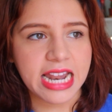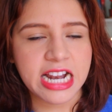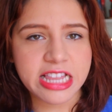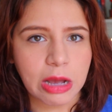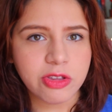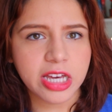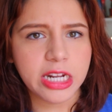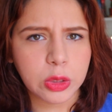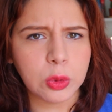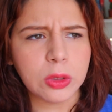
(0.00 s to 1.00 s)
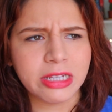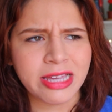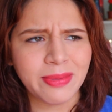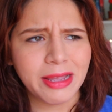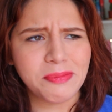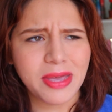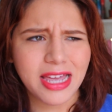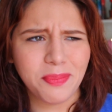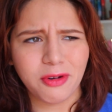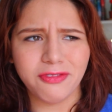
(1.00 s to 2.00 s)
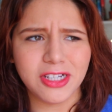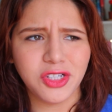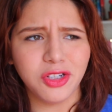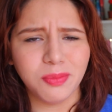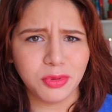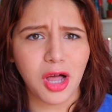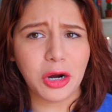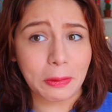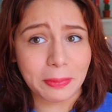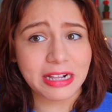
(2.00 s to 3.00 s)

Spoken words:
and it sounds kind of cool because I'm like being a professional blogger,